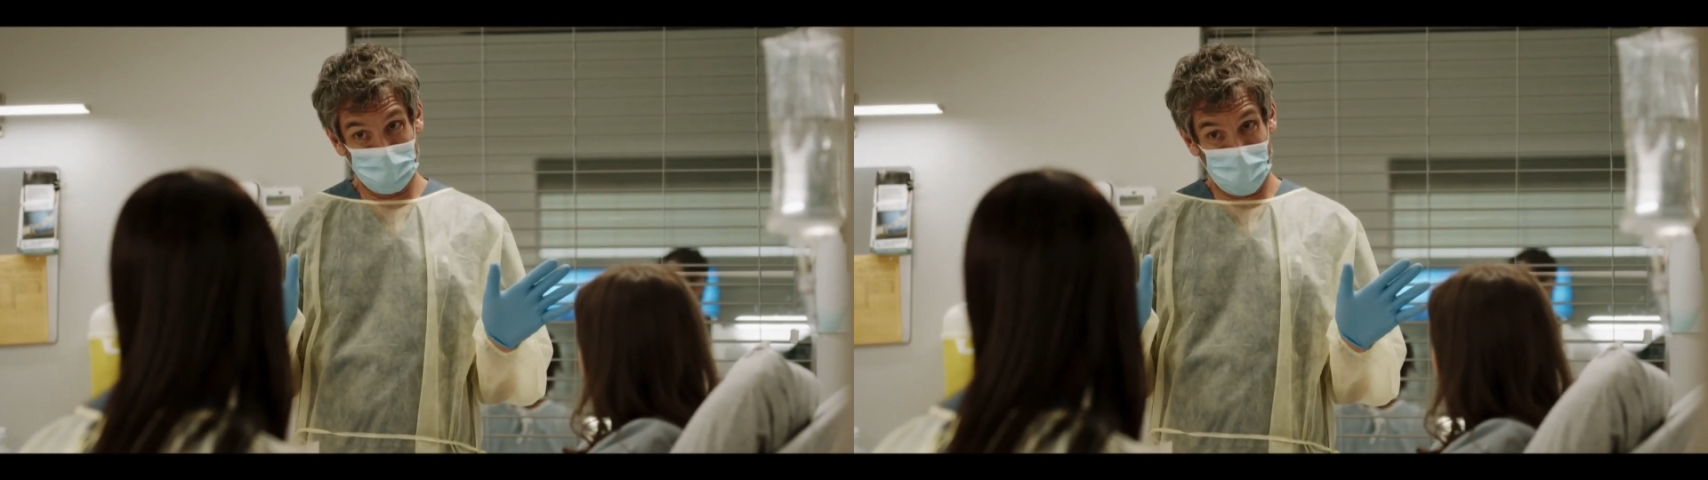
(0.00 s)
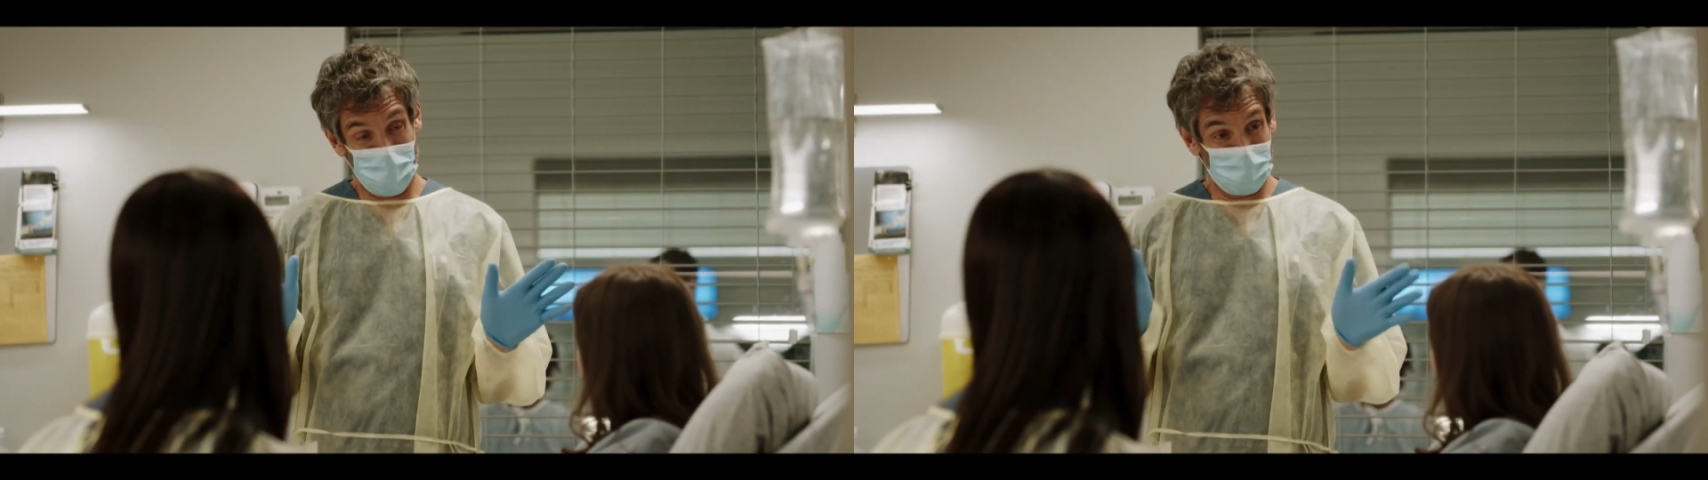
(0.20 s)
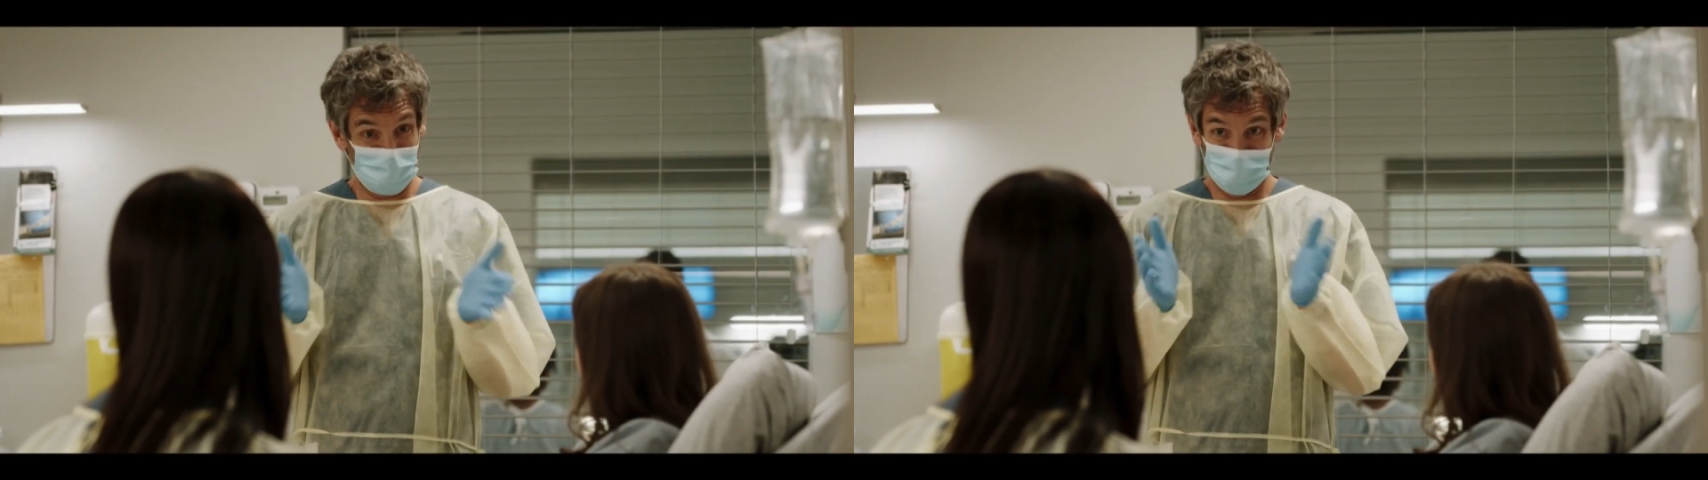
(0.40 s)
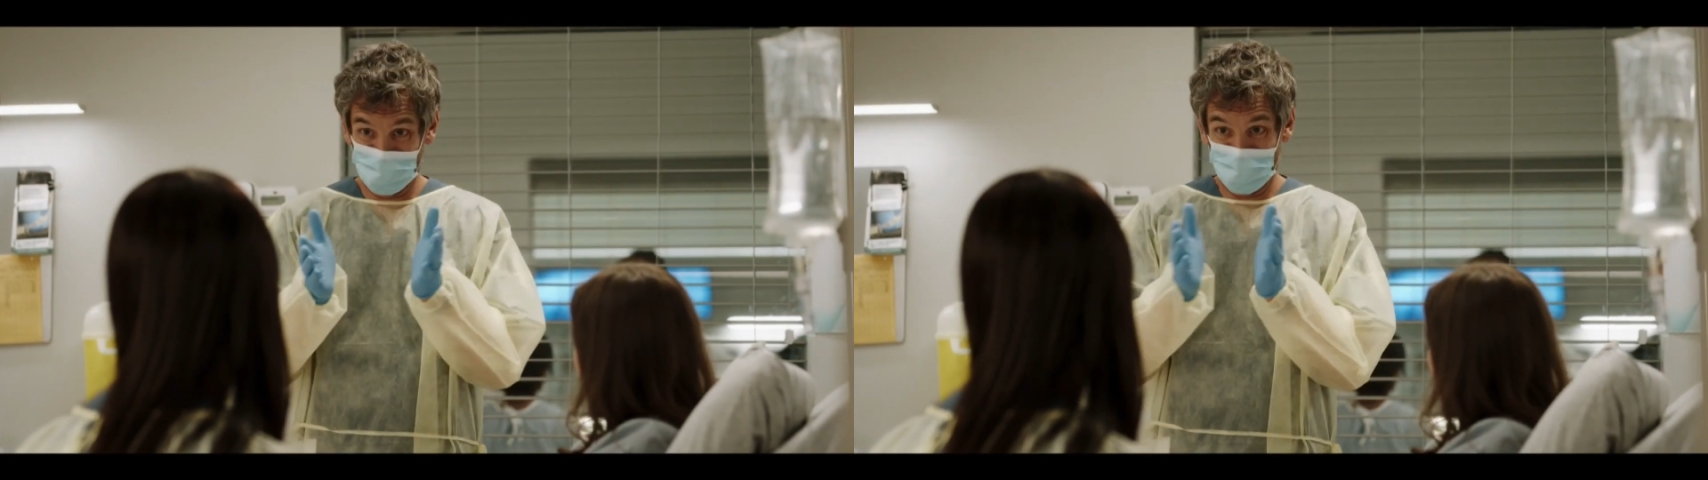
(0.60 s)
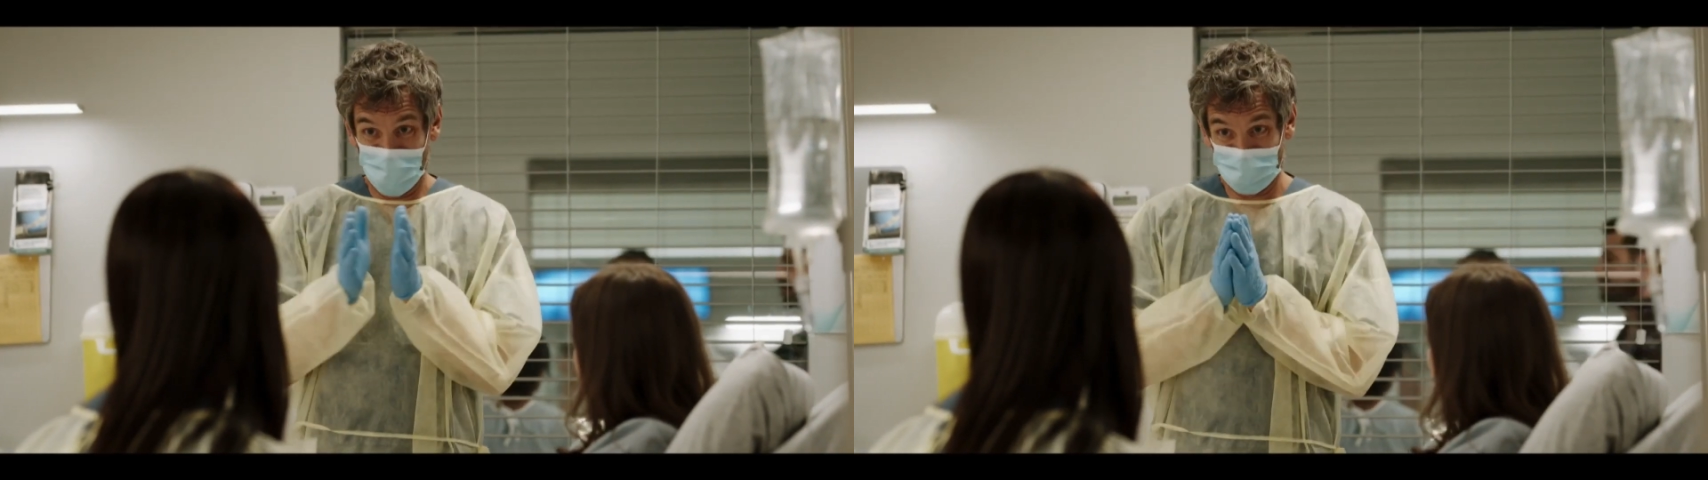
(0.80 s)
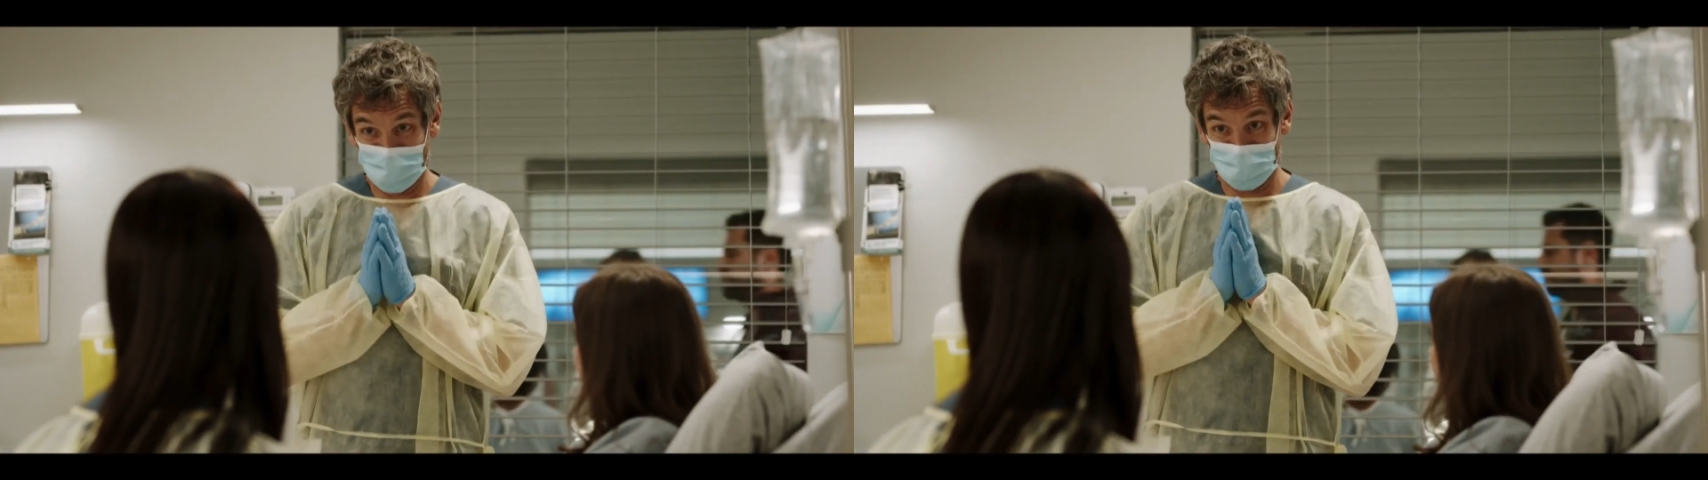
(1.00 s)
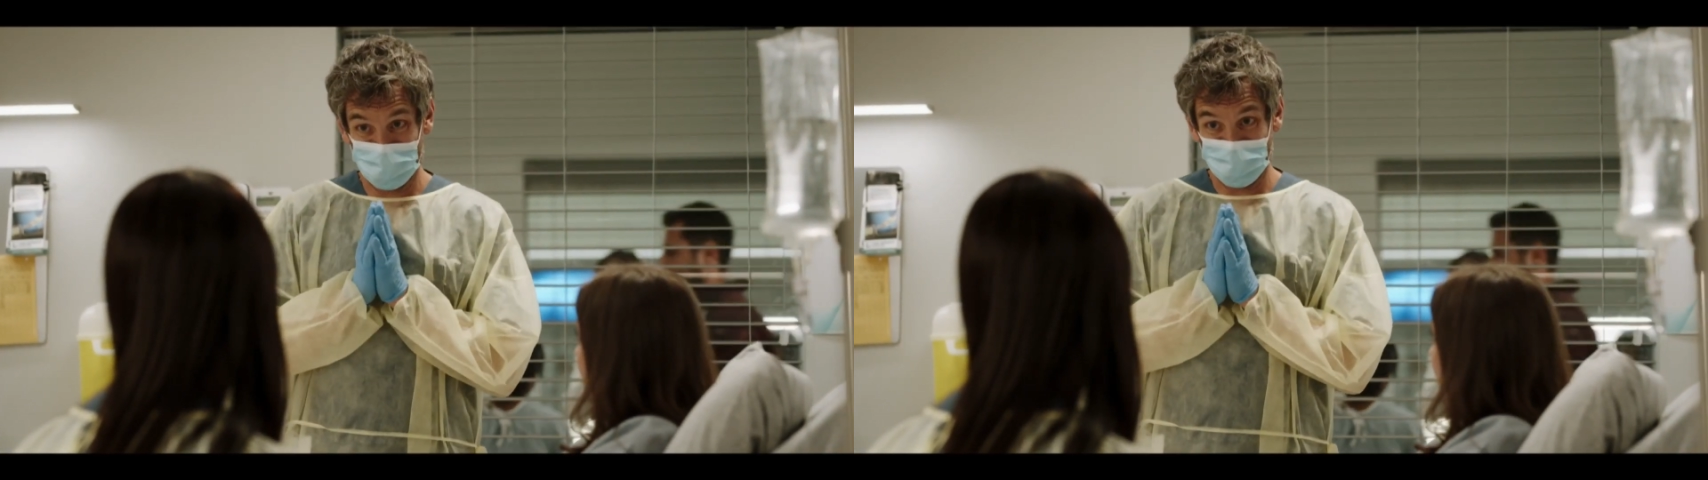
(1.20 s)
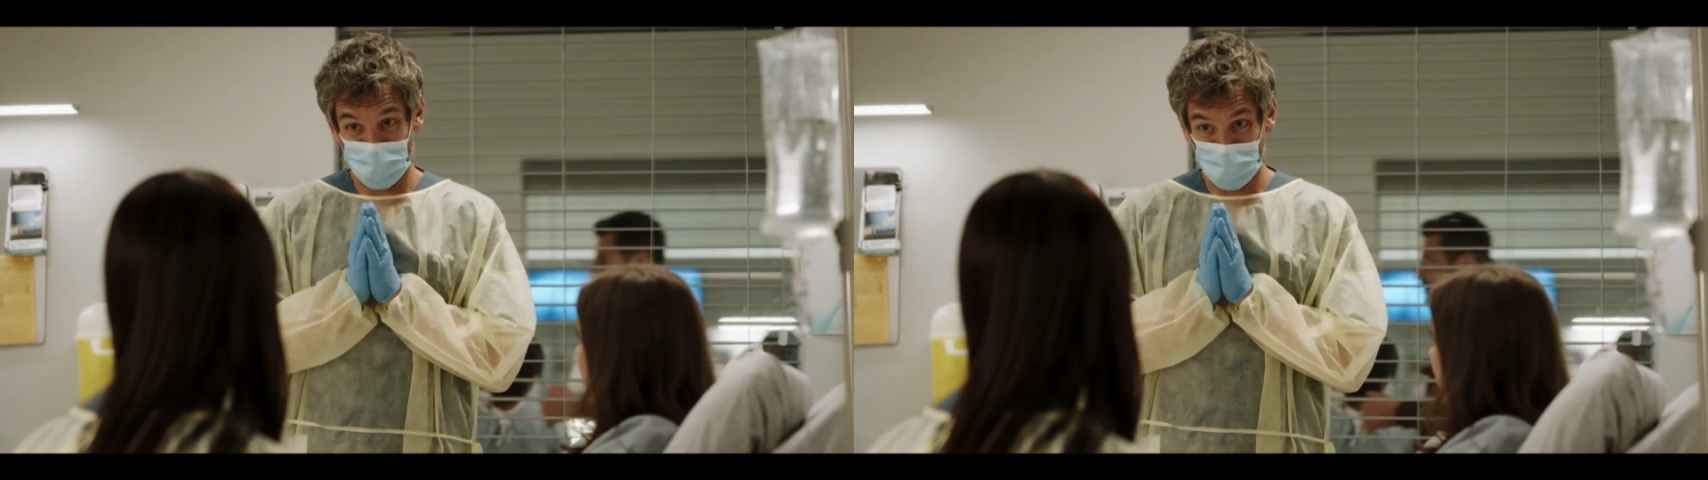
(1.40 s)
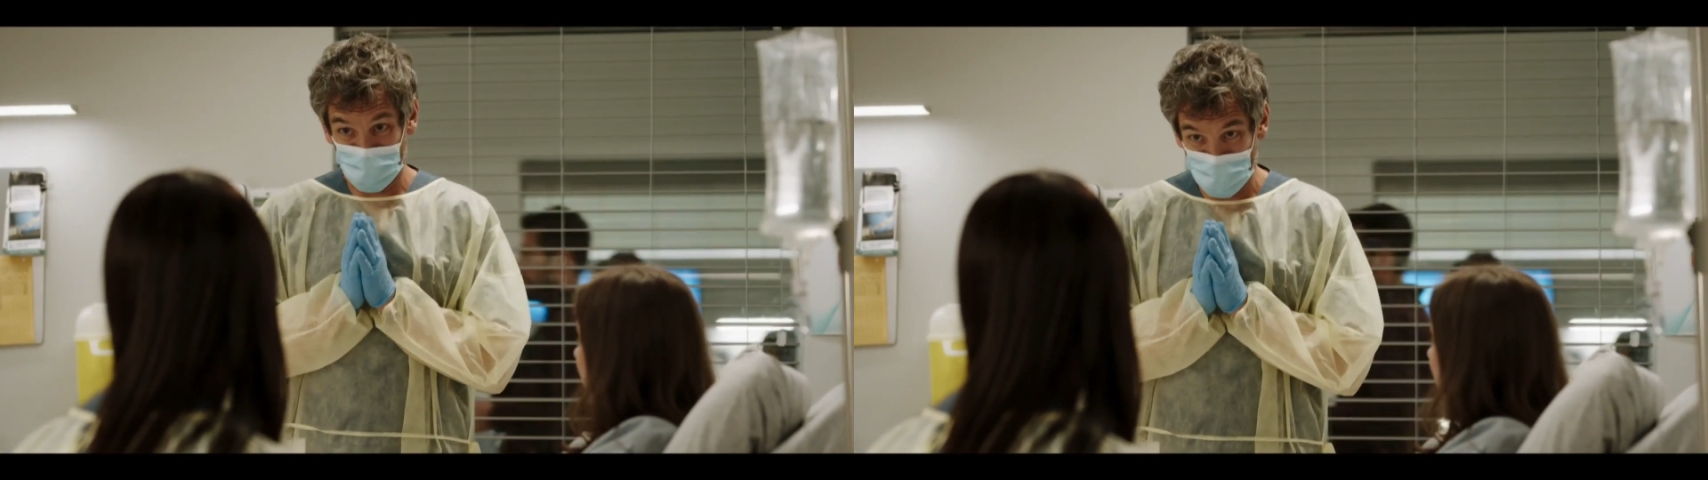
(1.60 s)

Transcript: So that's your